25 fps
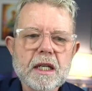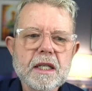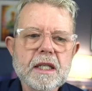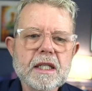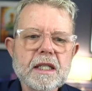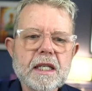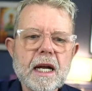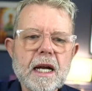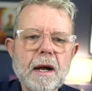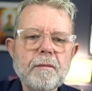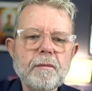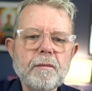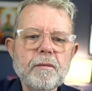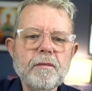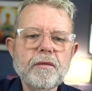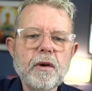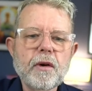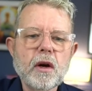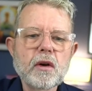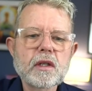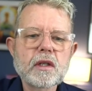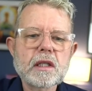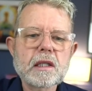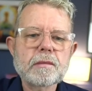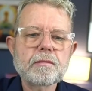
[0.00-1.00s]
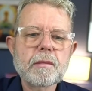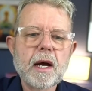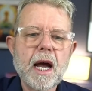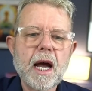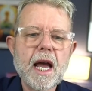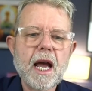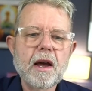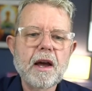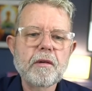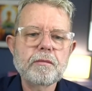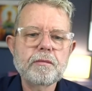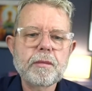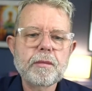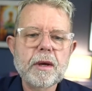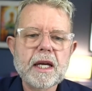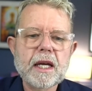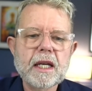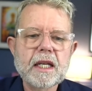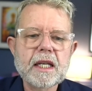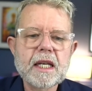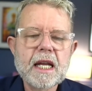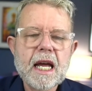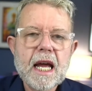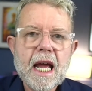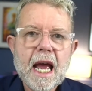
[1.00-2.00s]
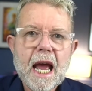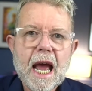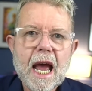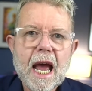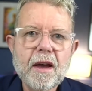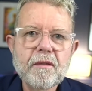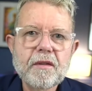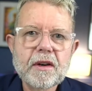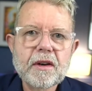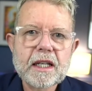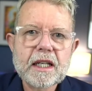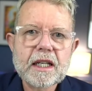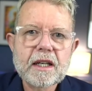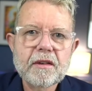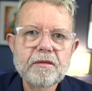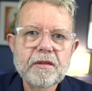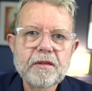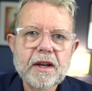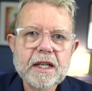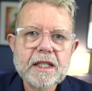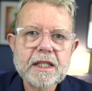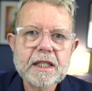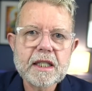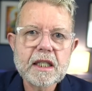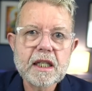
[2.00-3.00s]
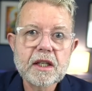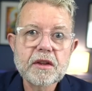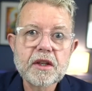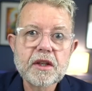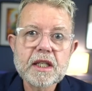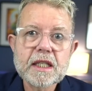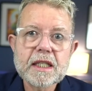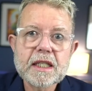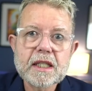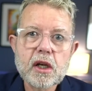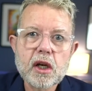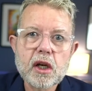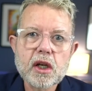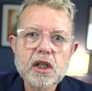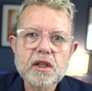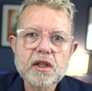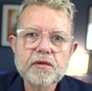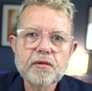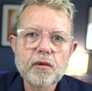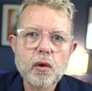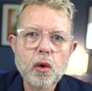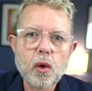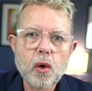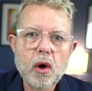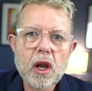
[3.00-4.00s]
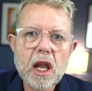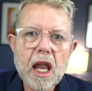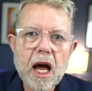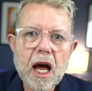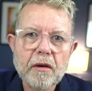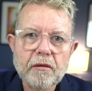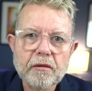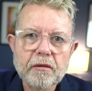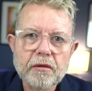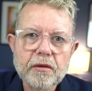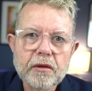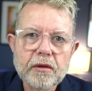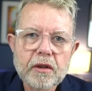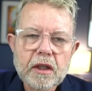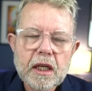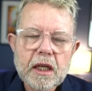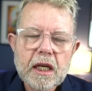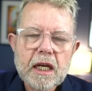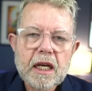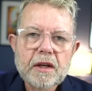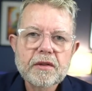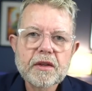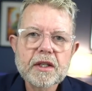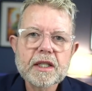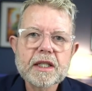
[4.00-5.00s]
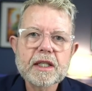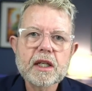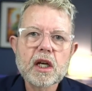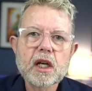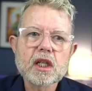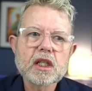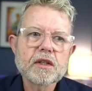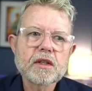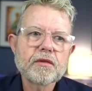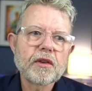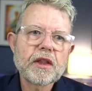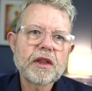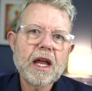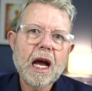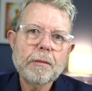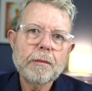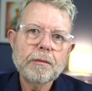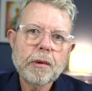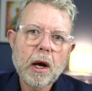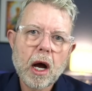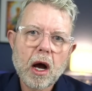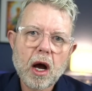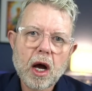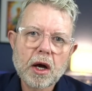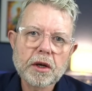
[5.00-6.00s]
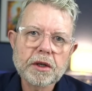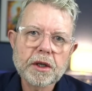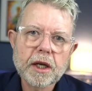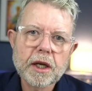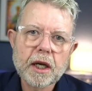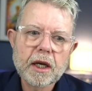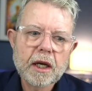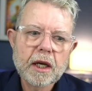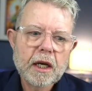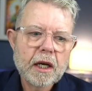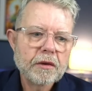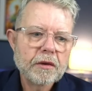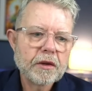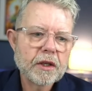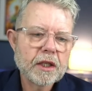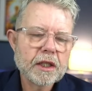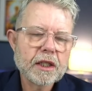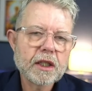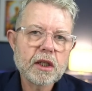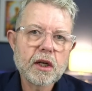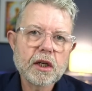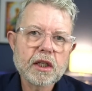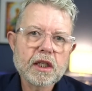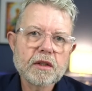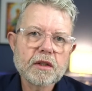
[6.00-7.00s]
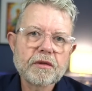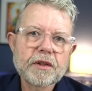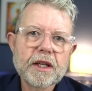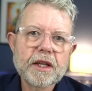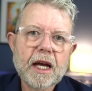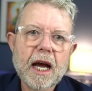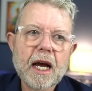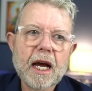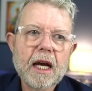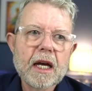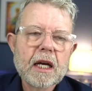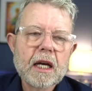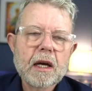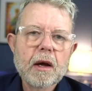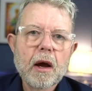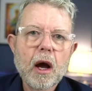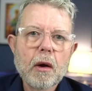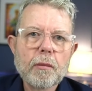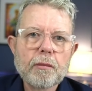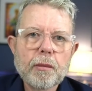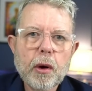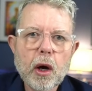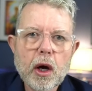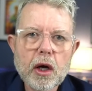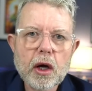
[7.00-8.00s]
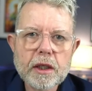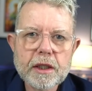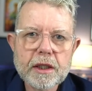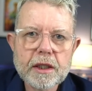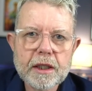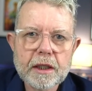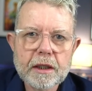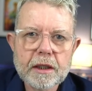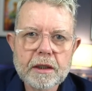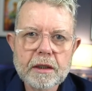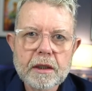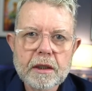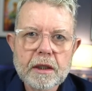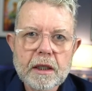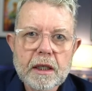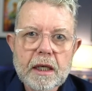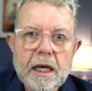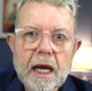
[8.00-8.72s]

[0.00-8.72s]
Some folks might have been heavily invested in the search for love, the search for that partner, the search for that person,